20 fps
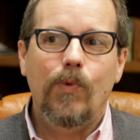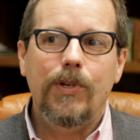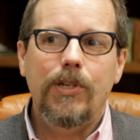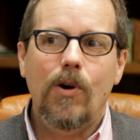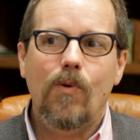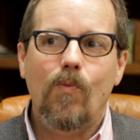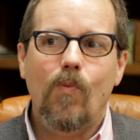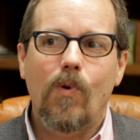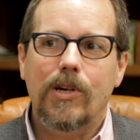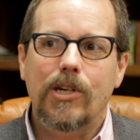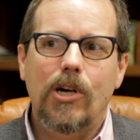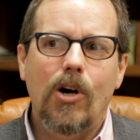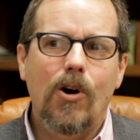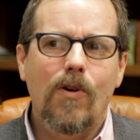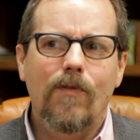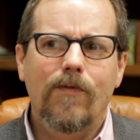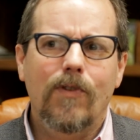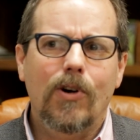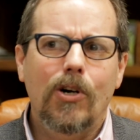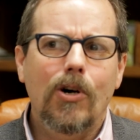We don't want to
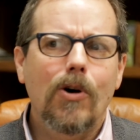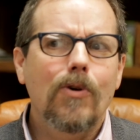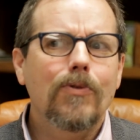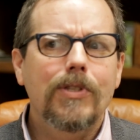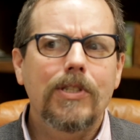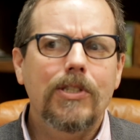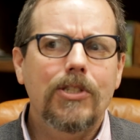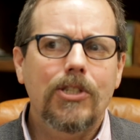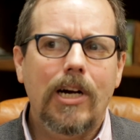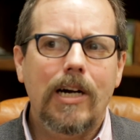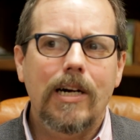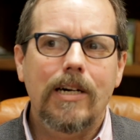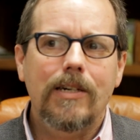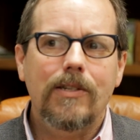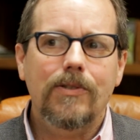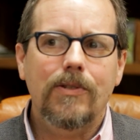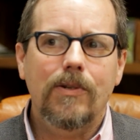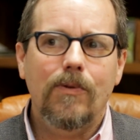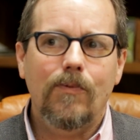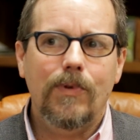overload the
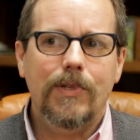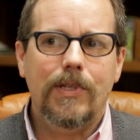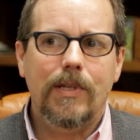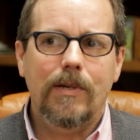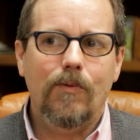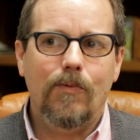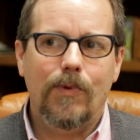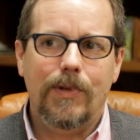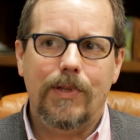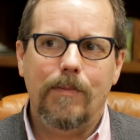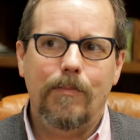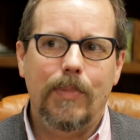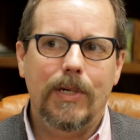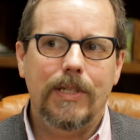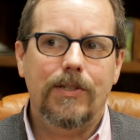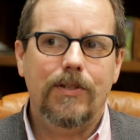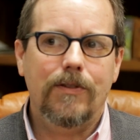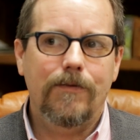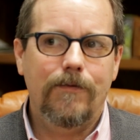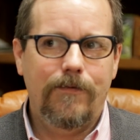child with a
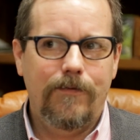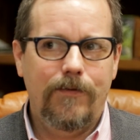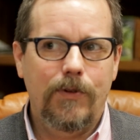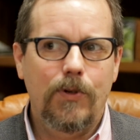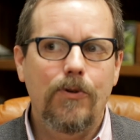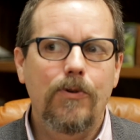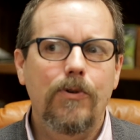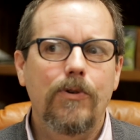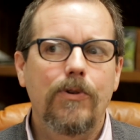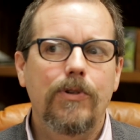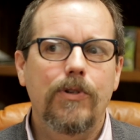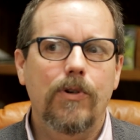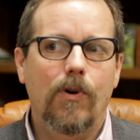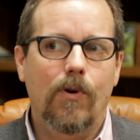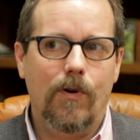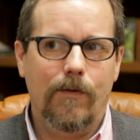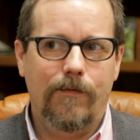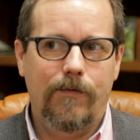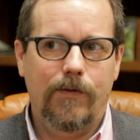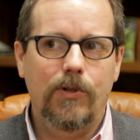bunch of food
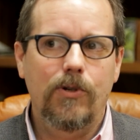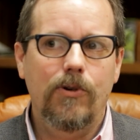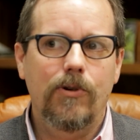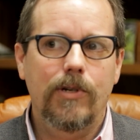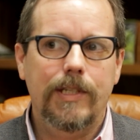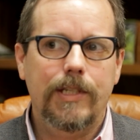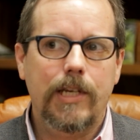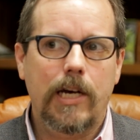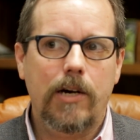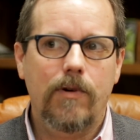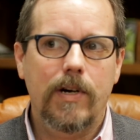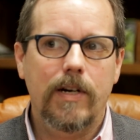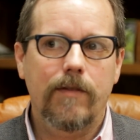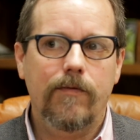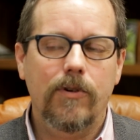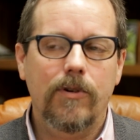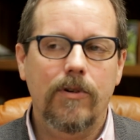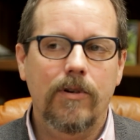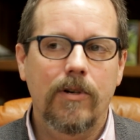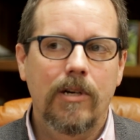or fluids,
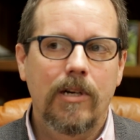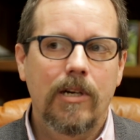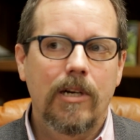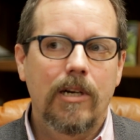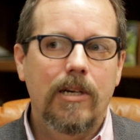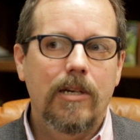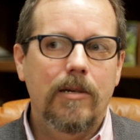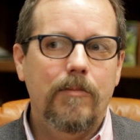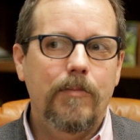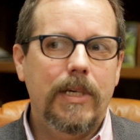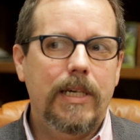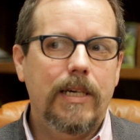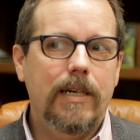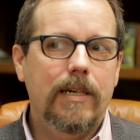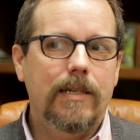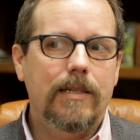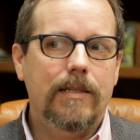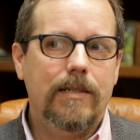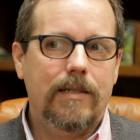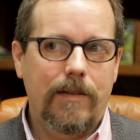however,
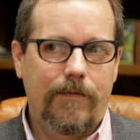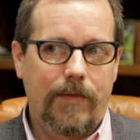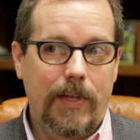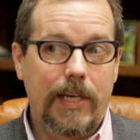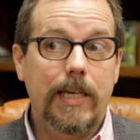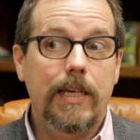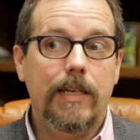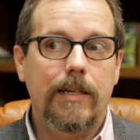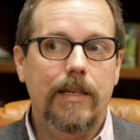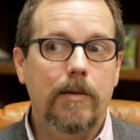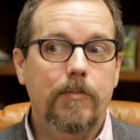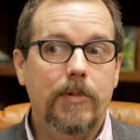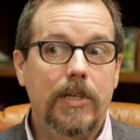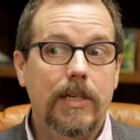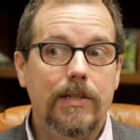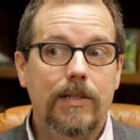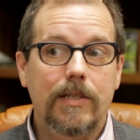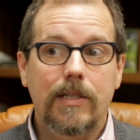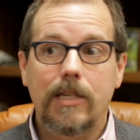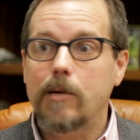because if they get an
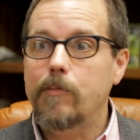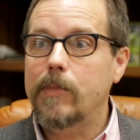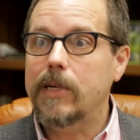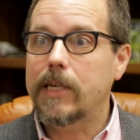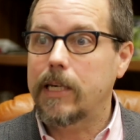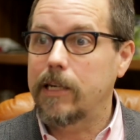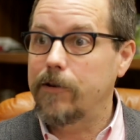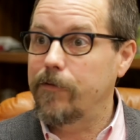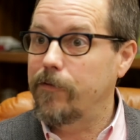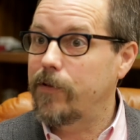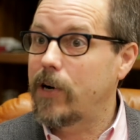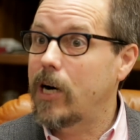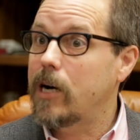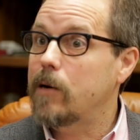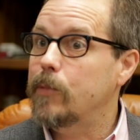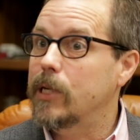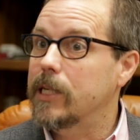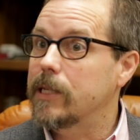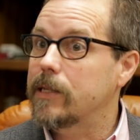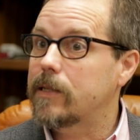upset stomach and
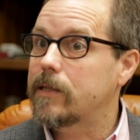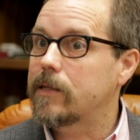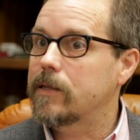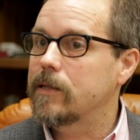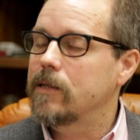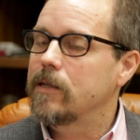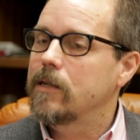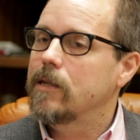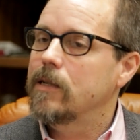vomit,